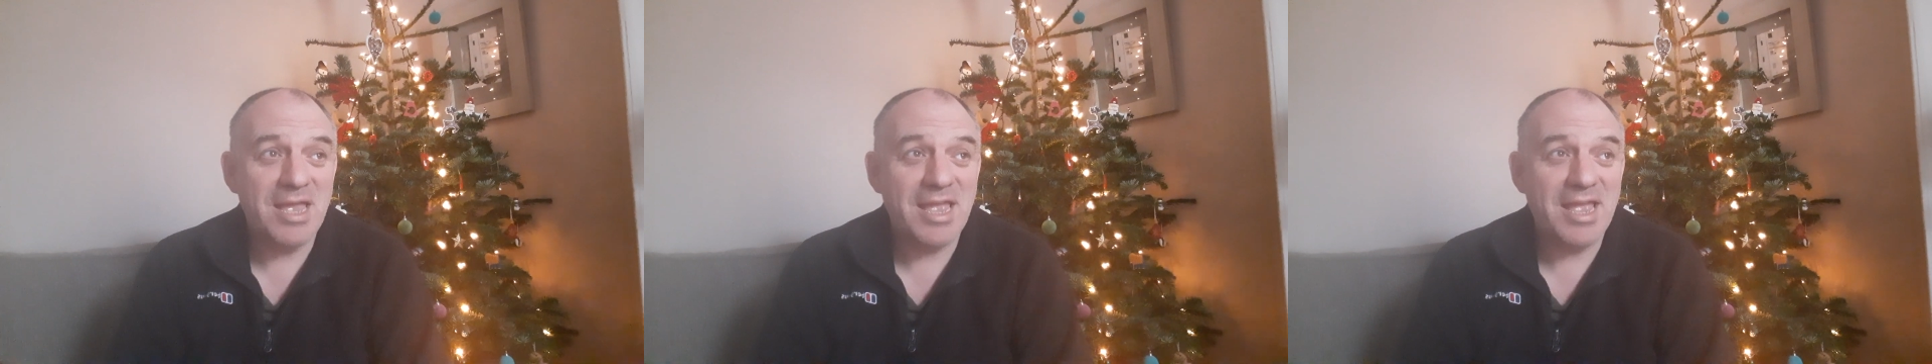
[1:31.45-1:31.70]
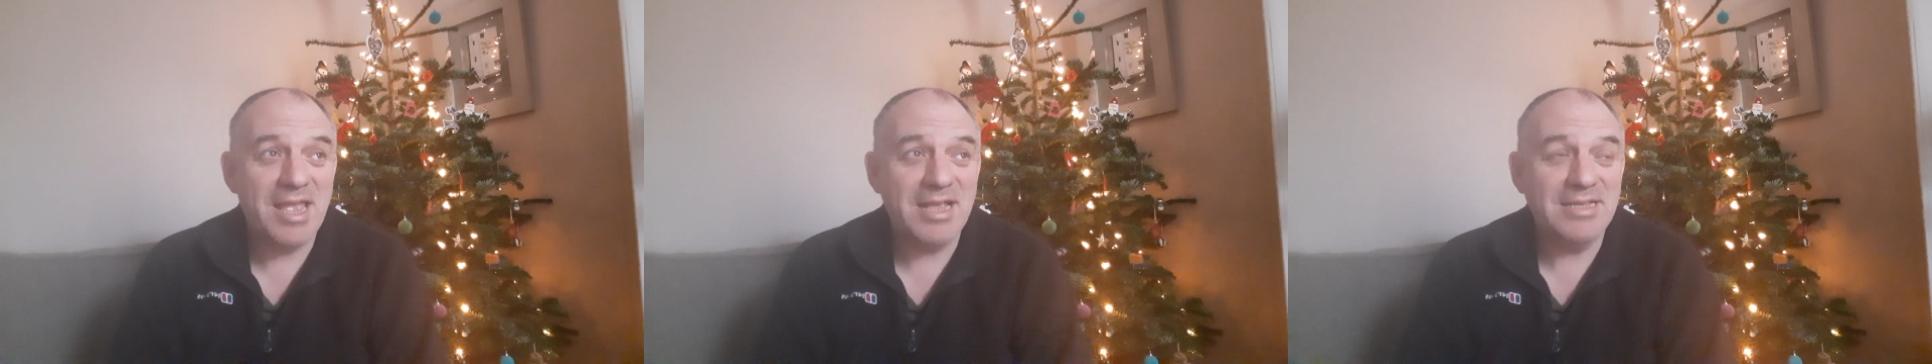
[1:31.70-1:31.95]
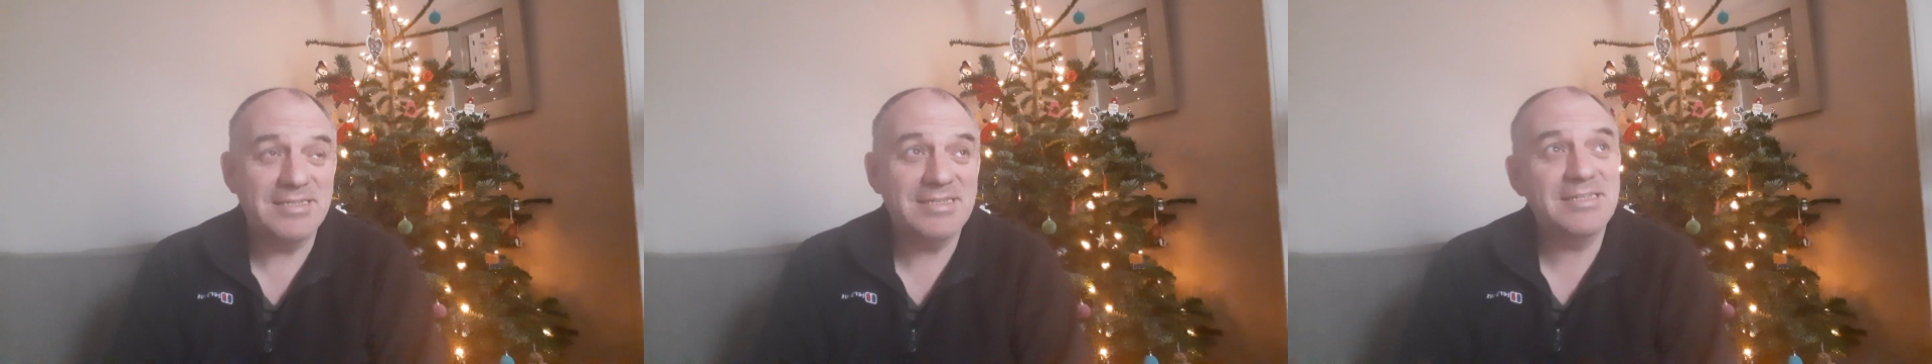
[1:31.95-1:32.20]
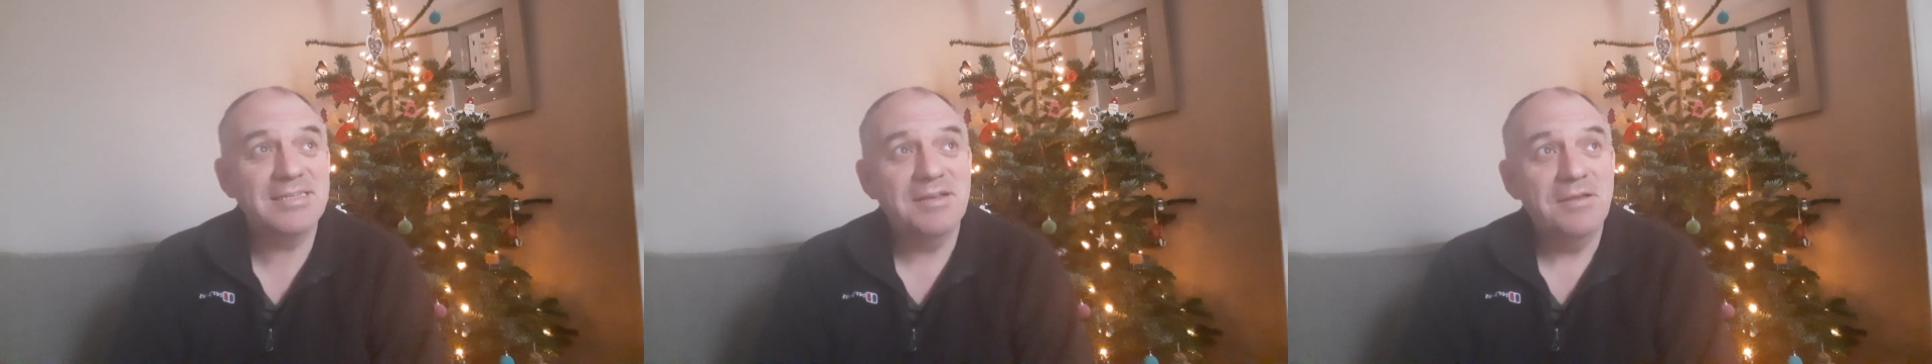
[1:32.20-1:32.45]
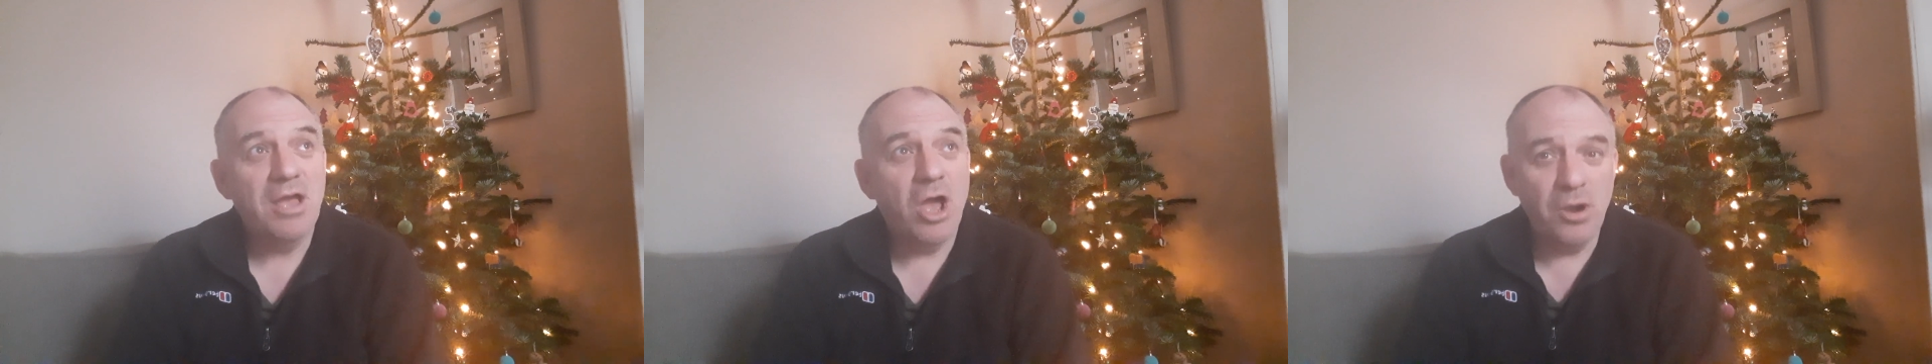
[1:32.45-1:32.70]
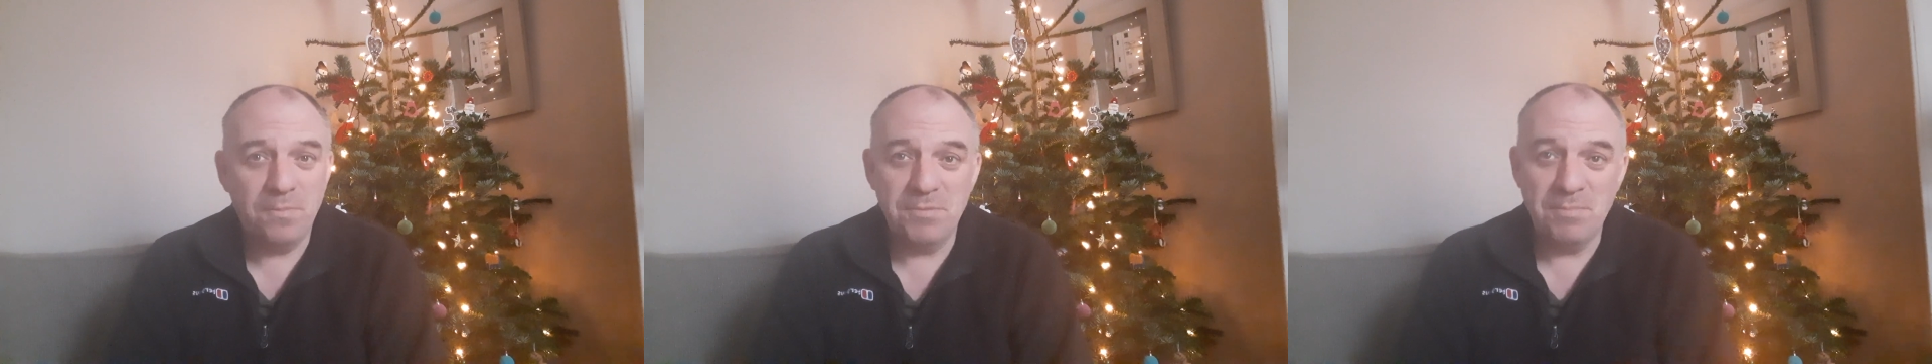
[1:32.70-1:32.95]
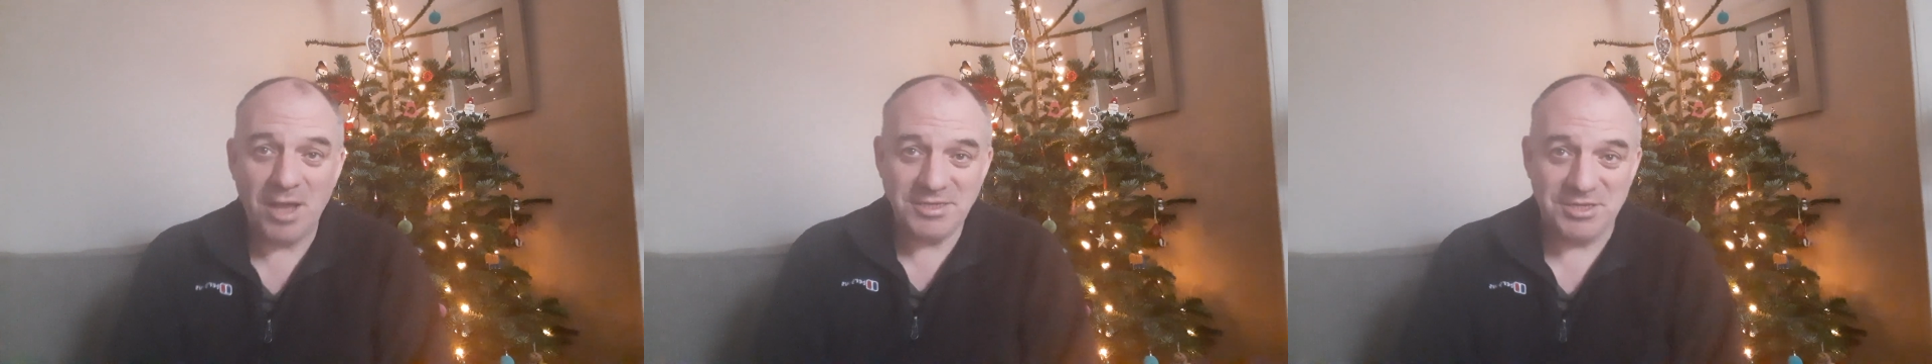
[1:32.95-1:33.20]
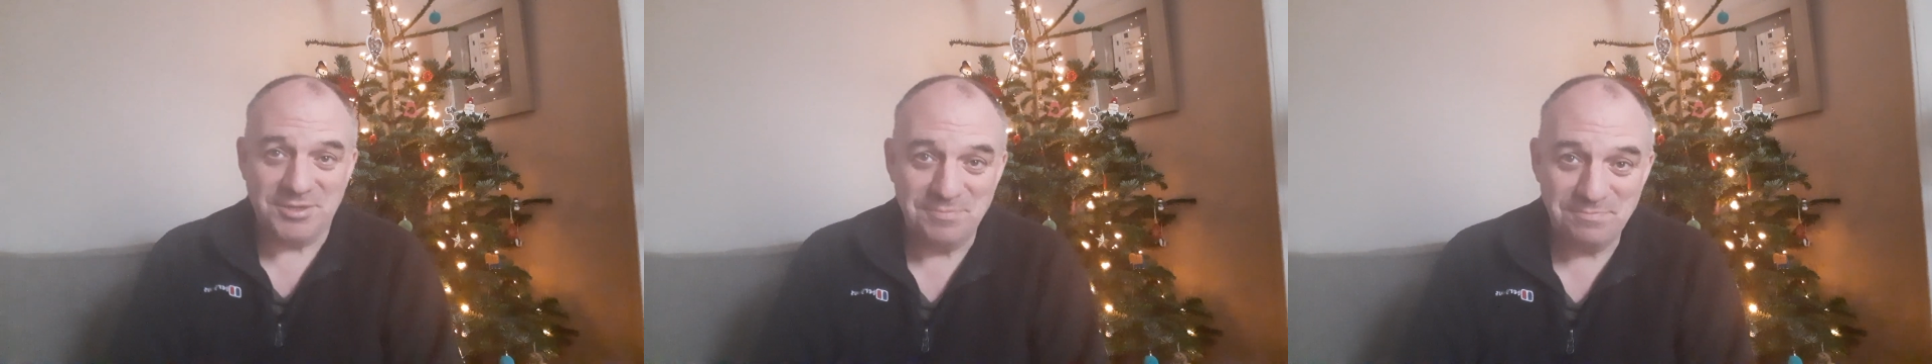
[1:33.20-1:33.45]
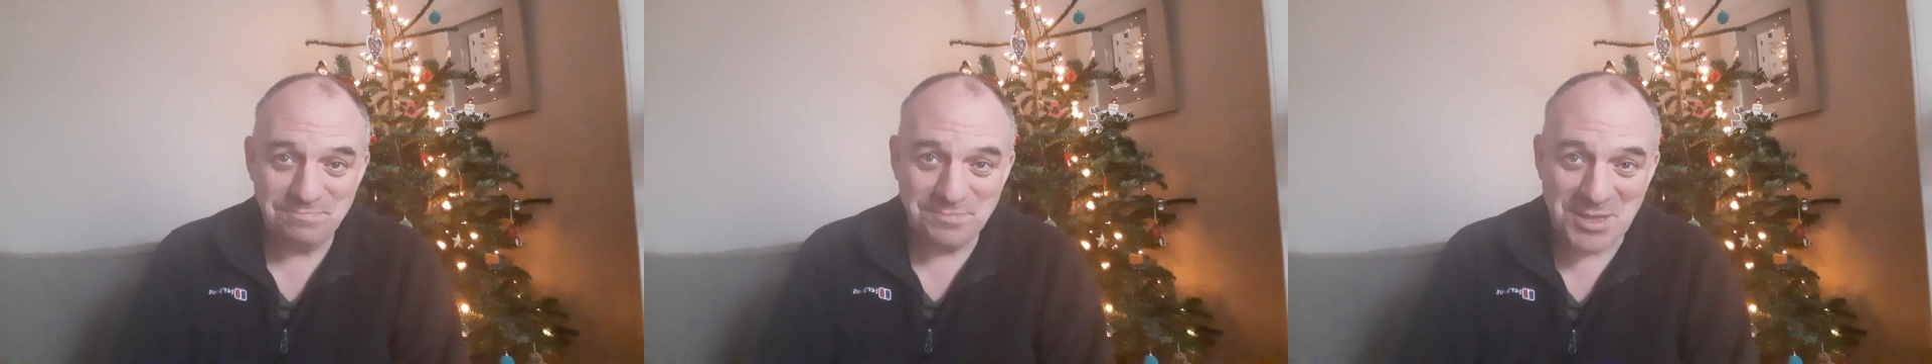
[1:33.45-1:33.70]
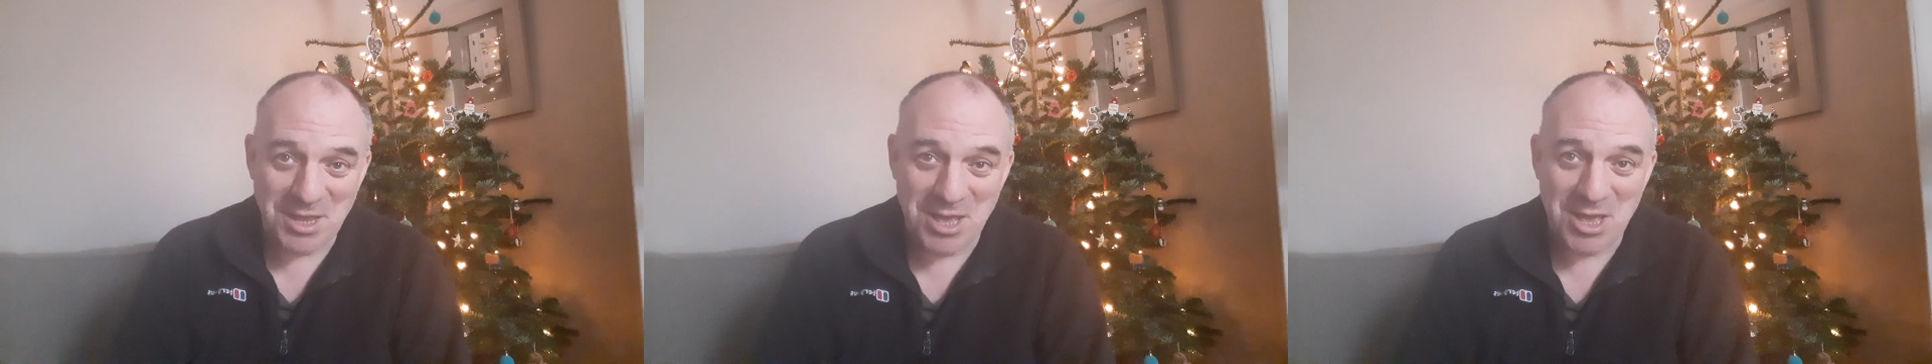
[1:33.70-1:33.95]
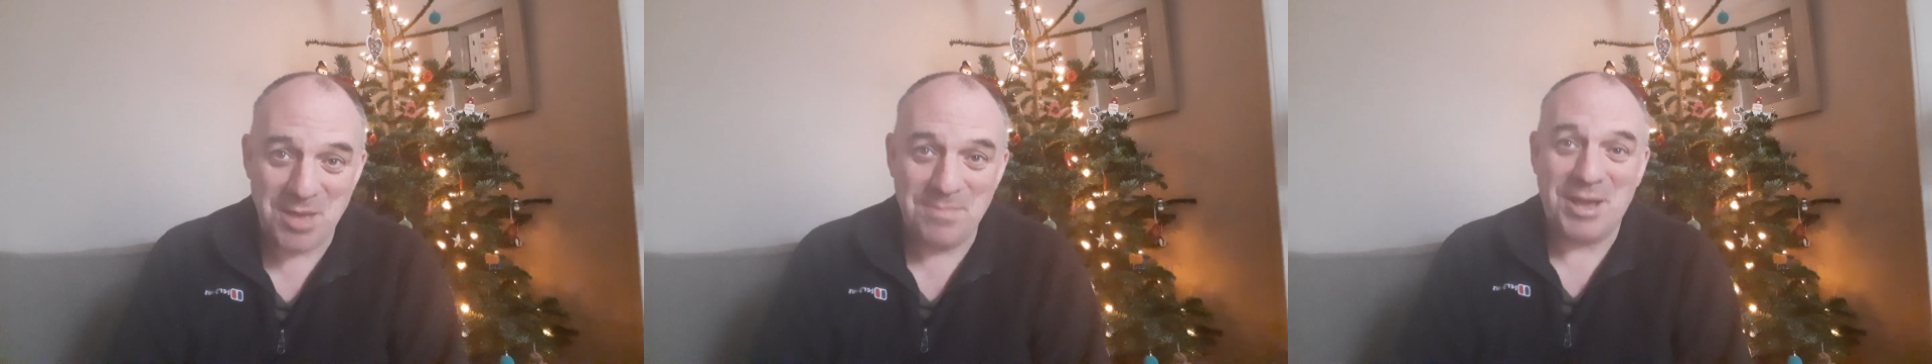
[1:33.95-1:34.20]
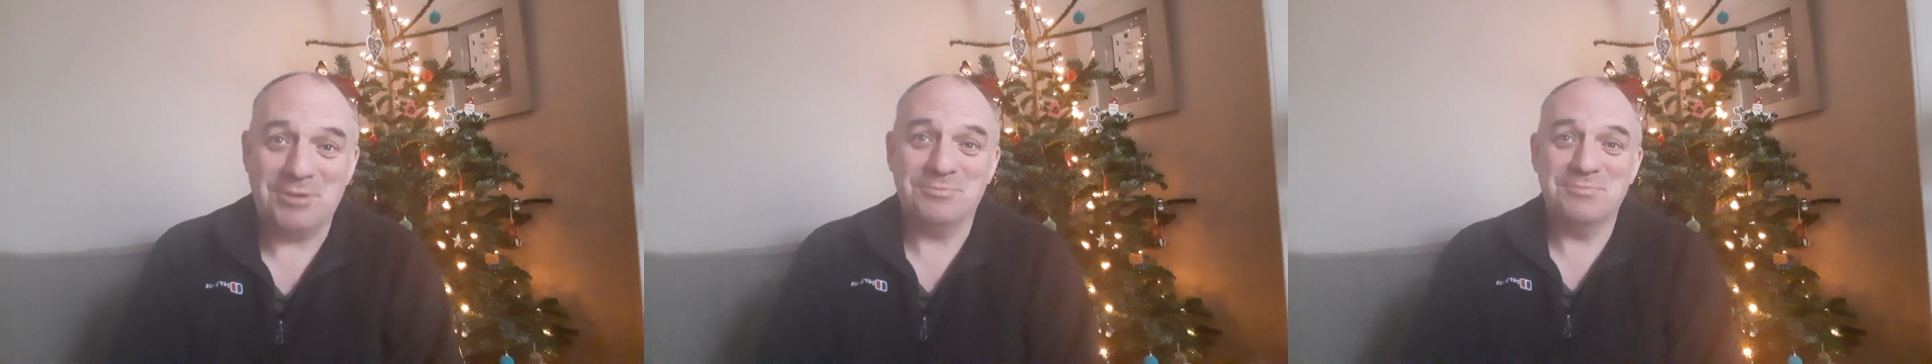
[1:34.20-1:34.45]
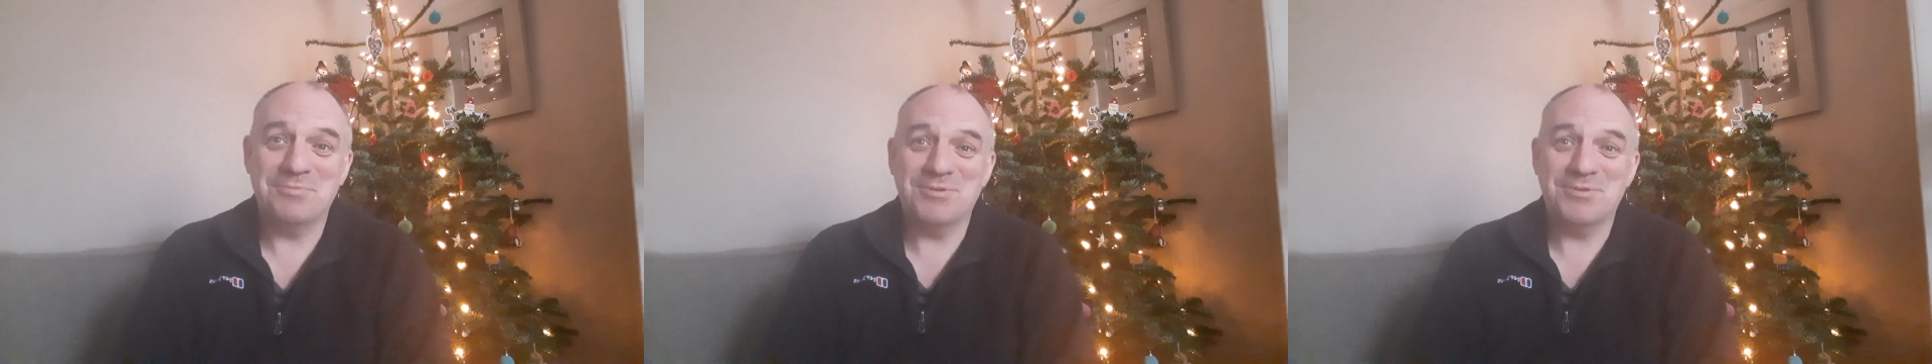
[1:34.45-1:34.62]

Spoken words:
is open-minded about